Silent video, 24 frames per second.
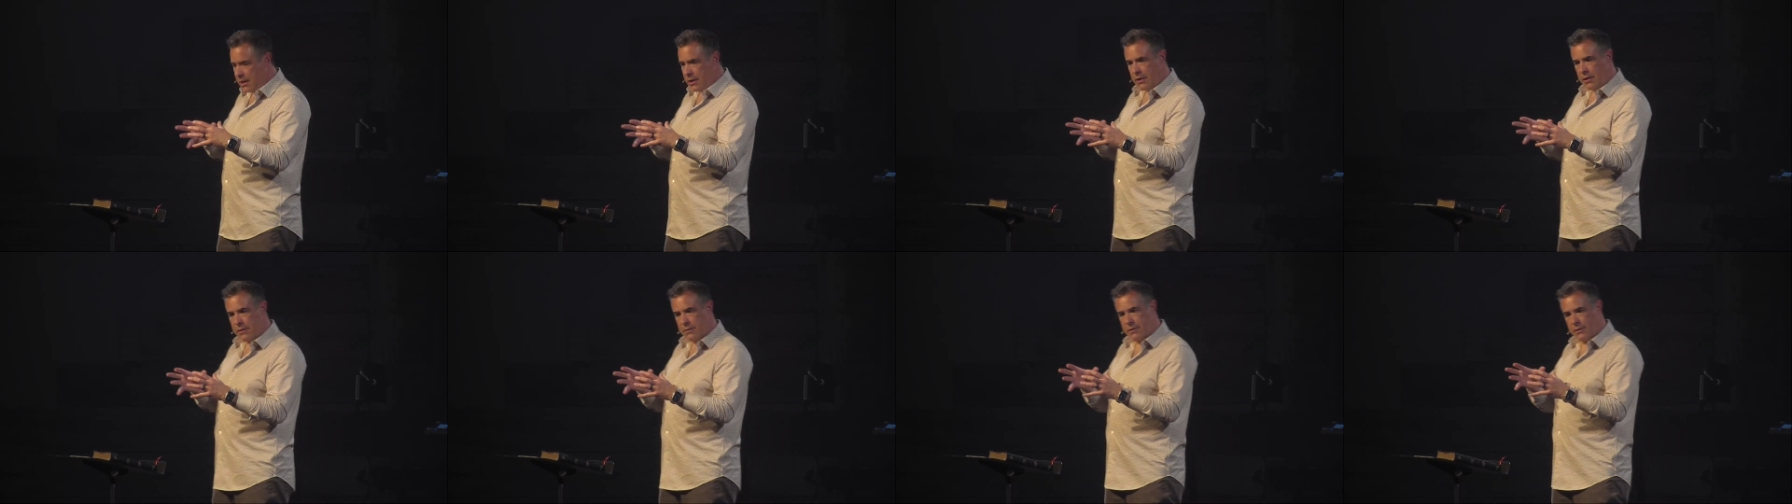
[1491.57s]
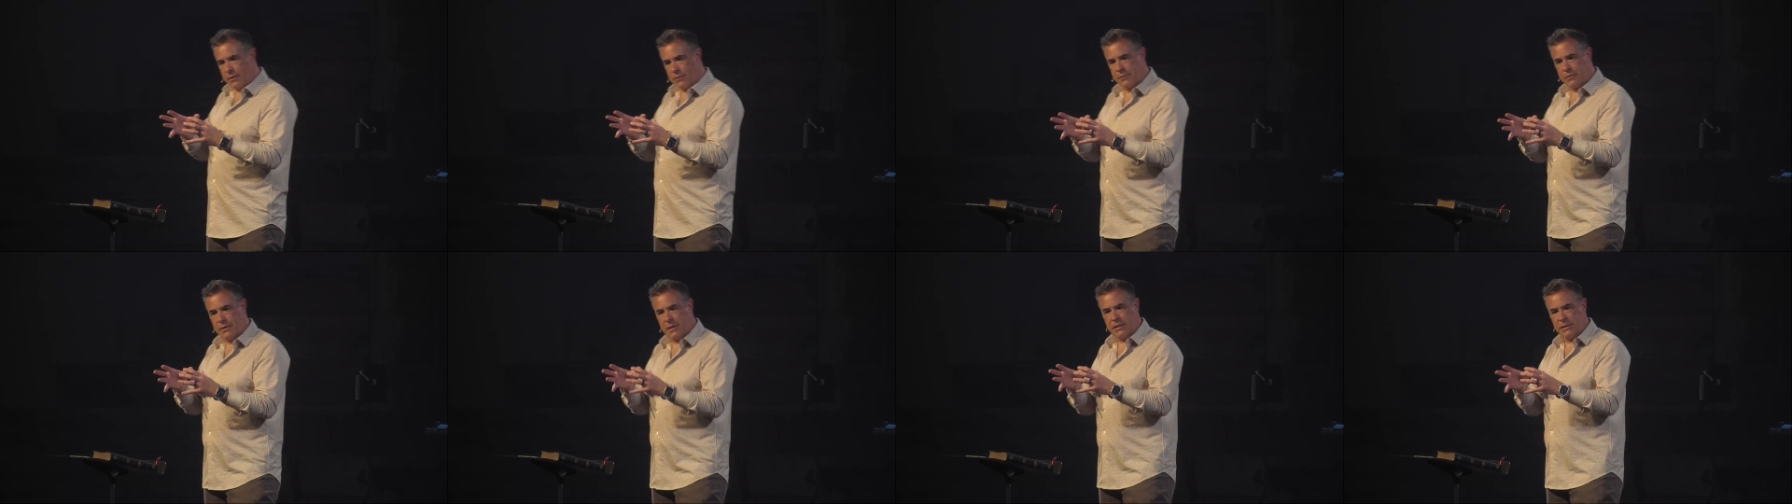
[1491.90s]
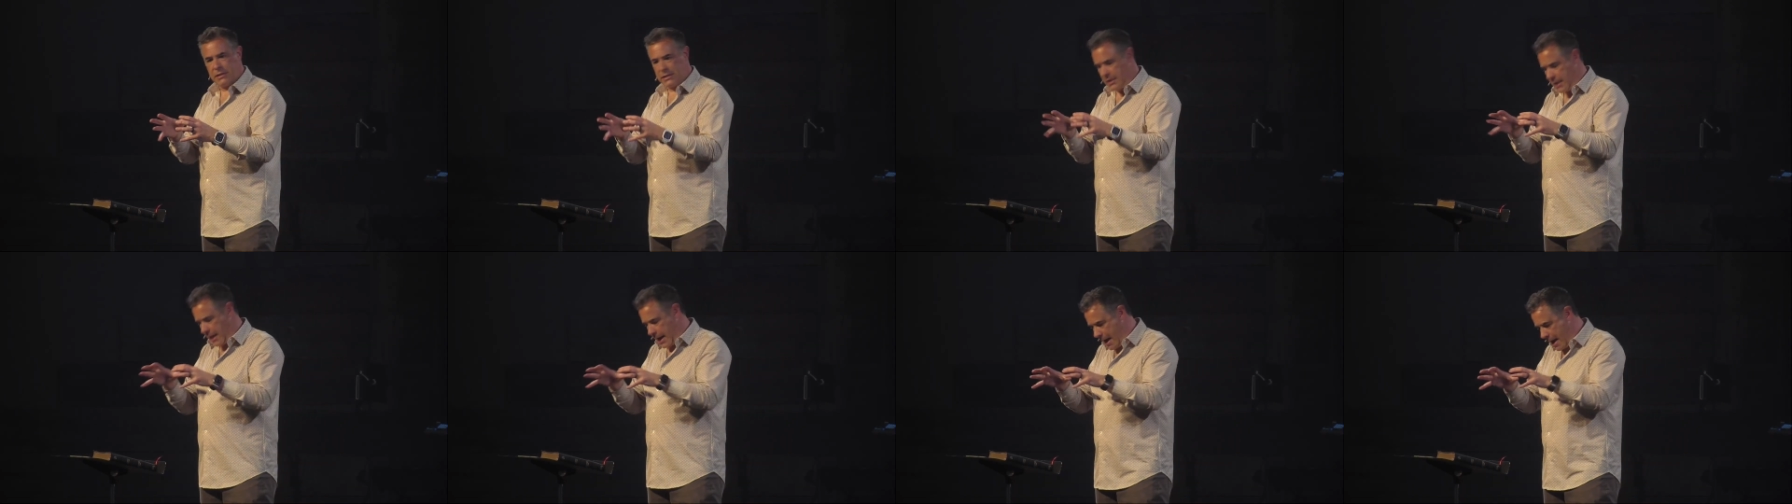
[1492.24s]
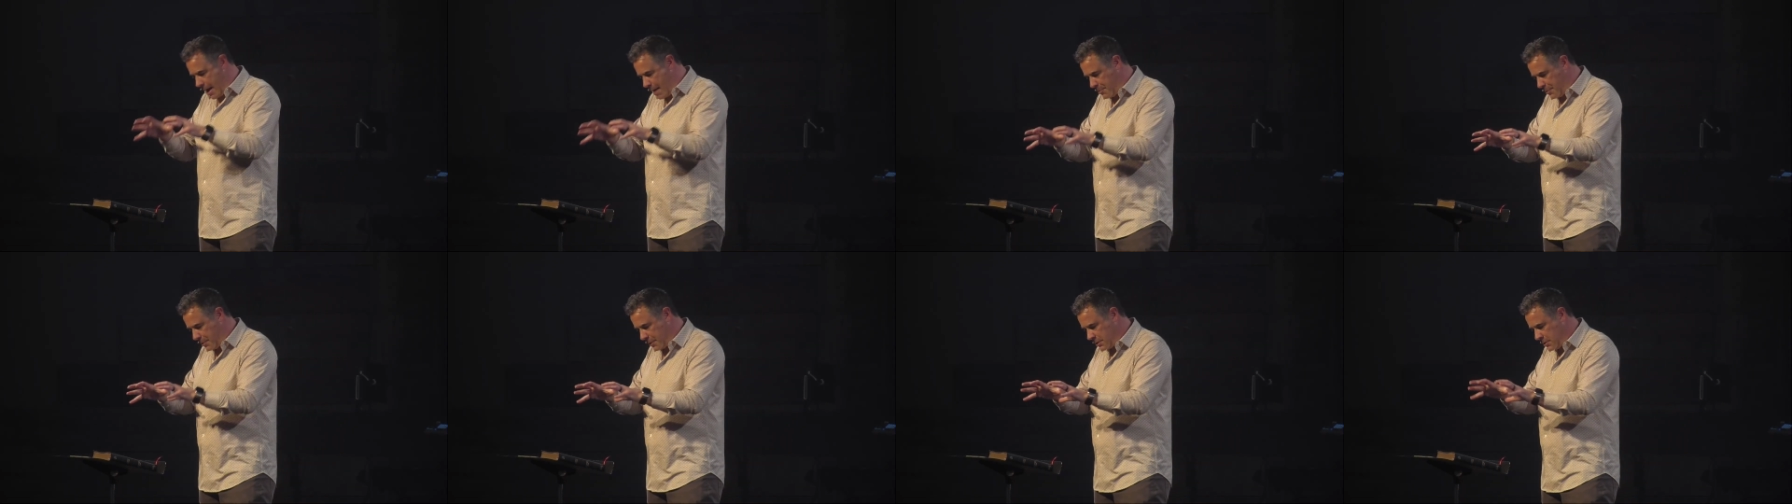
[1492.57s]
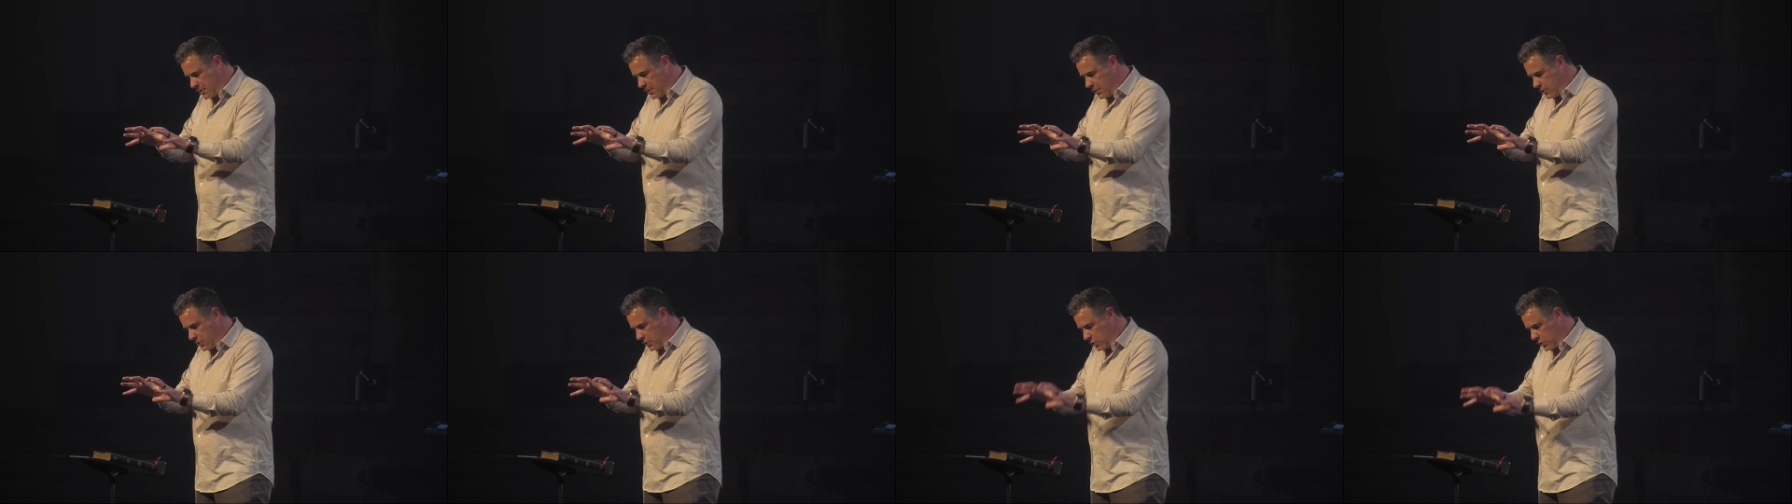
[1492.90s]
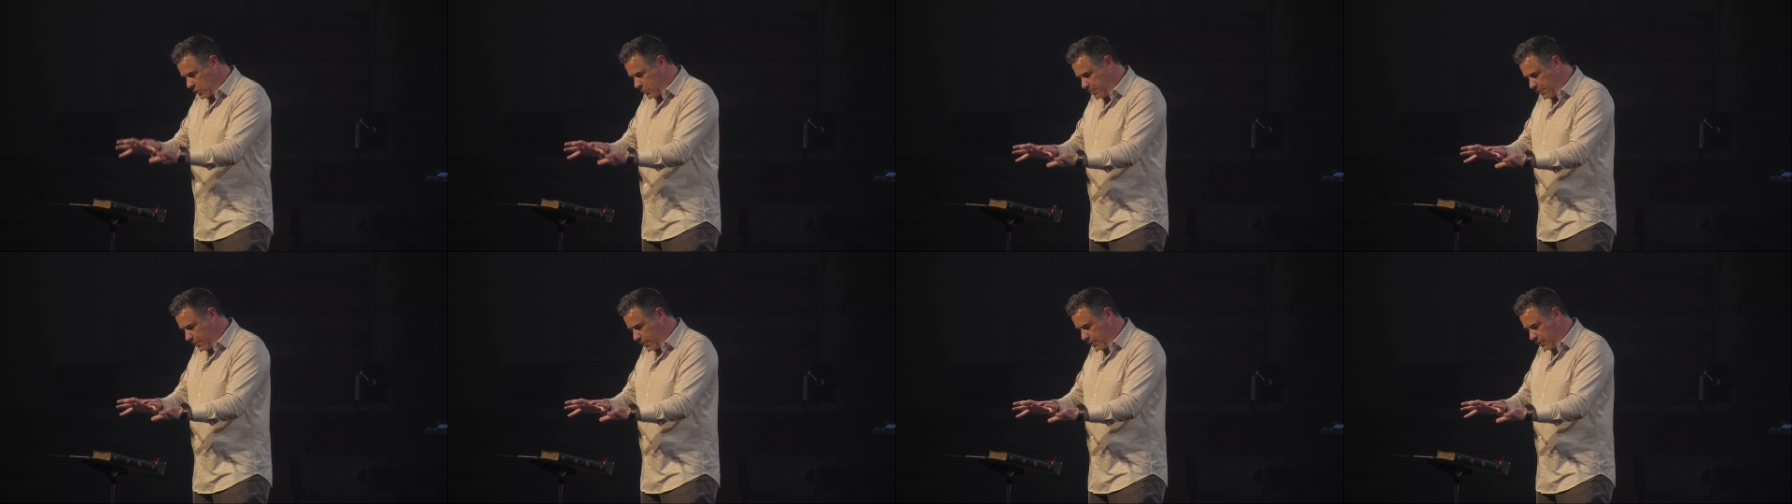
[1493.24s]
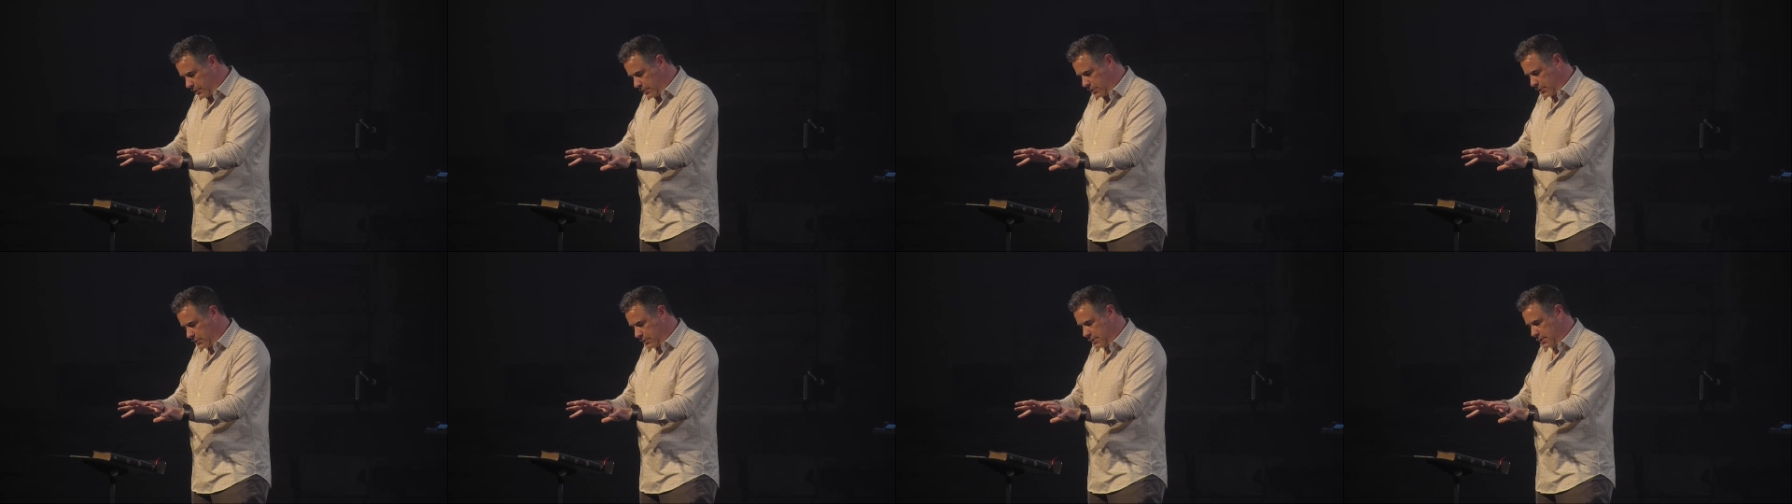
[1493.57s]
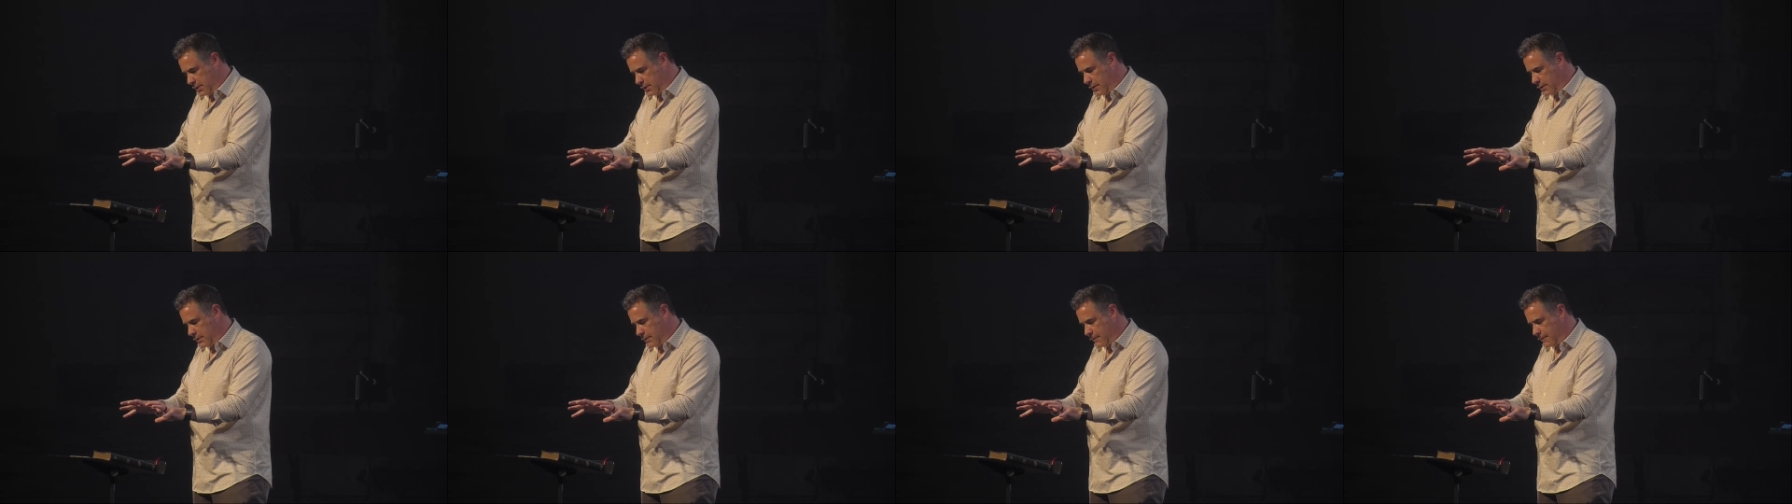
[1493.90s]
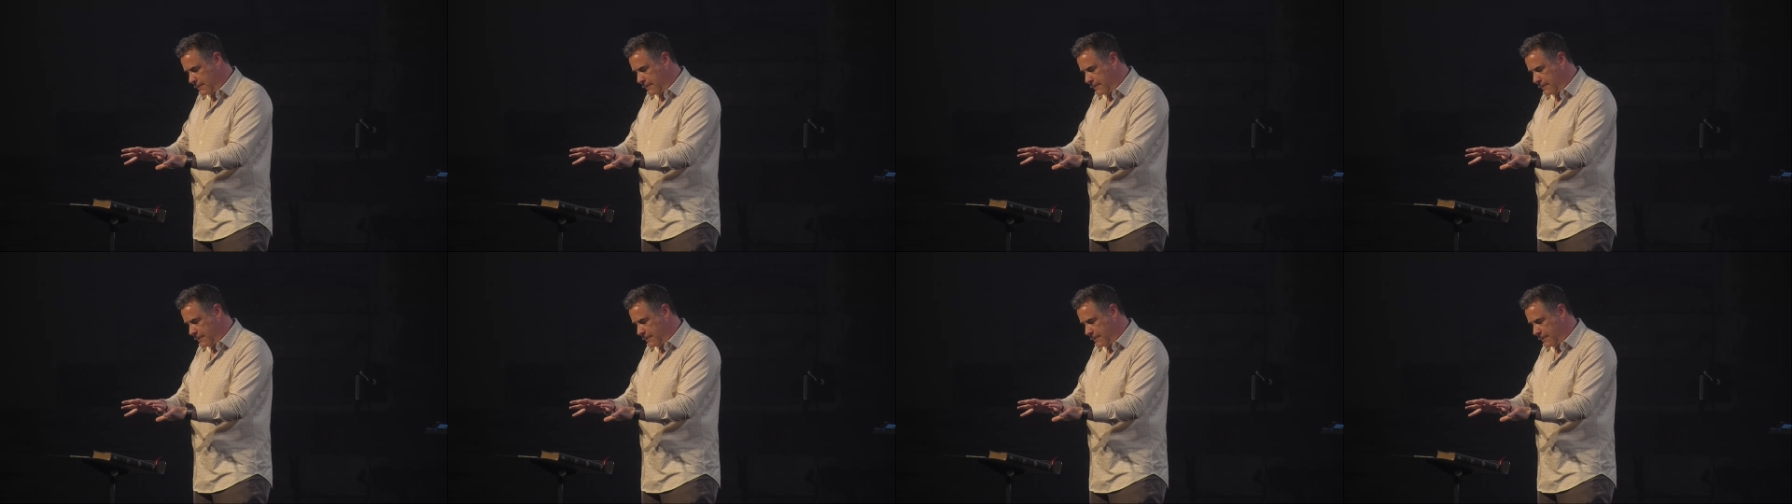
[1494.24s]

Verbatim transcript: there are things that happen spiritually.